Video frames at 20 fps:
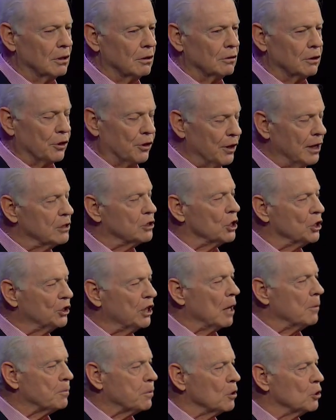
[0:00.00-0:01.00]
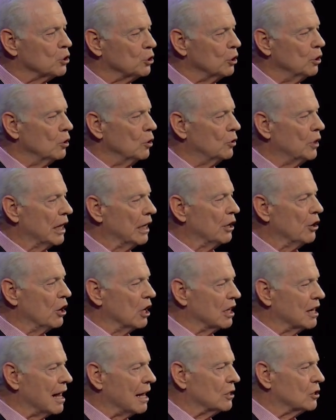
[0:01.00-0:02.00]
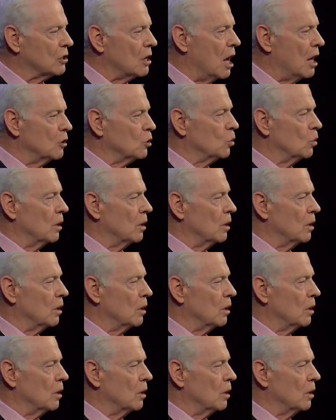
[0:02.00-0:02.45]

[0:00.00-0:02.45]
the things that they pursue that are against God's